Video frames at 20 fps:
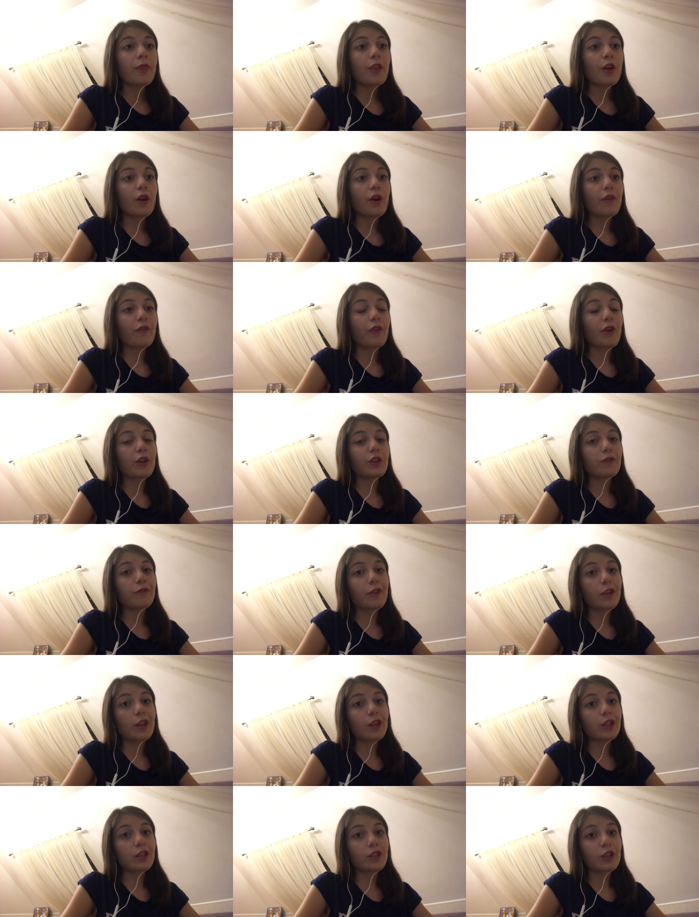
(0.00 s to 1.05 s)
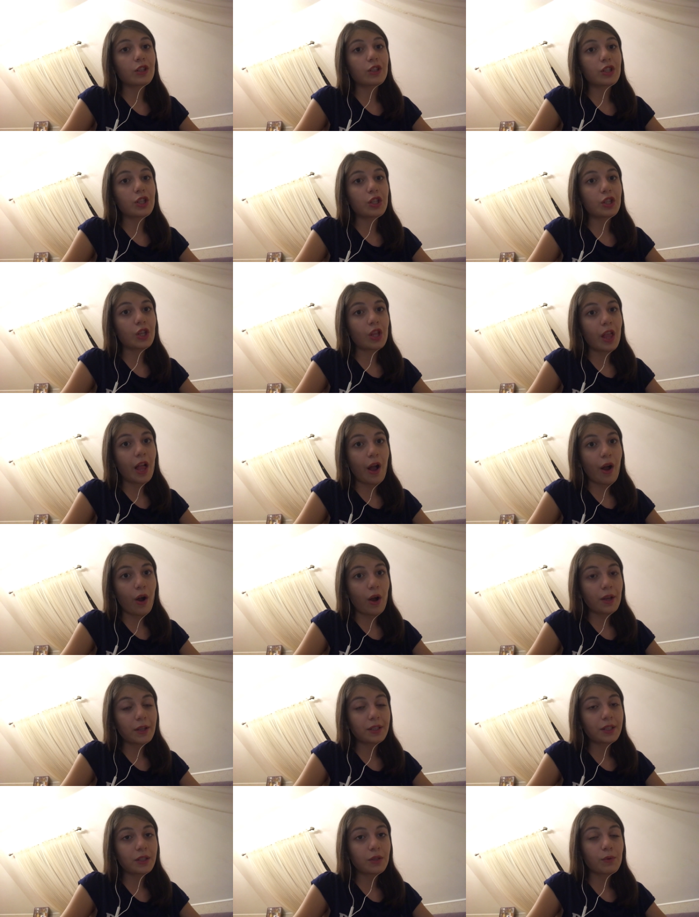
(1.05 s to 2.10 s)
There was the
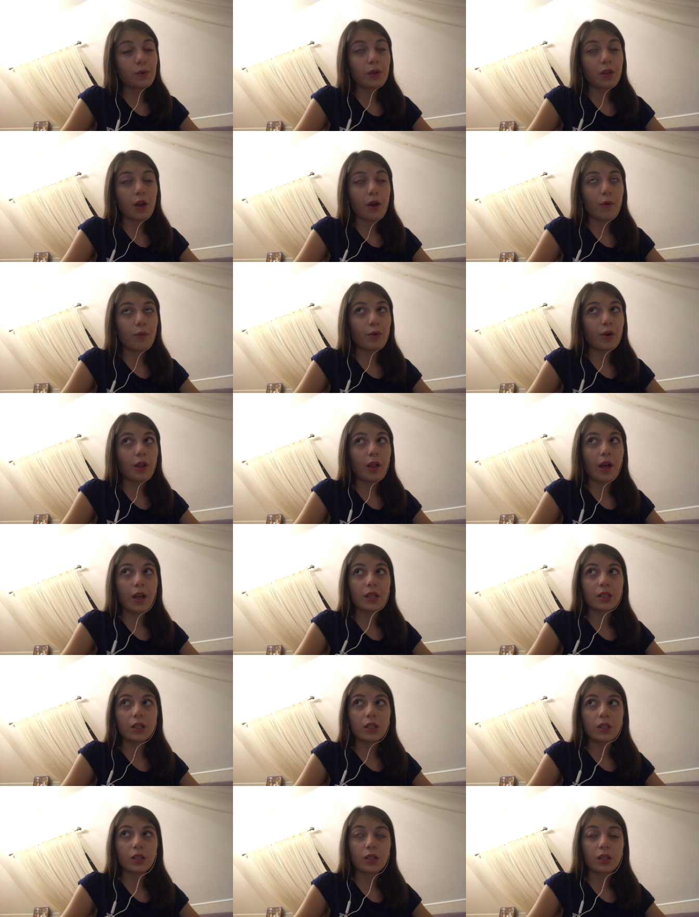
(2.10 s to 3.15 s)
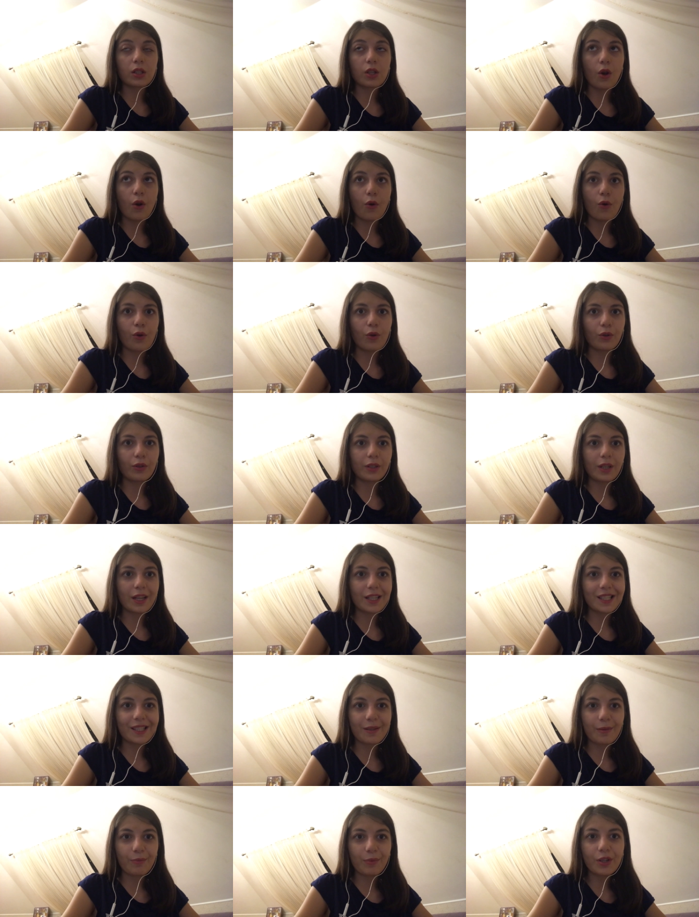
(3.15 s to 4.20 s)
Dinibas when I realized it's so good
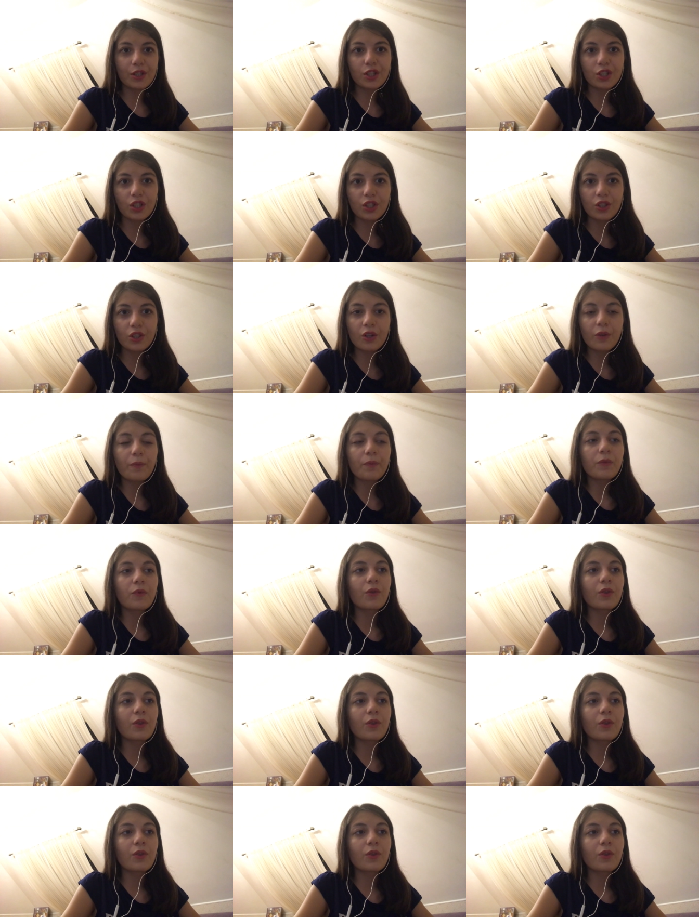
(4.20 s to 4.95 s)
exhibition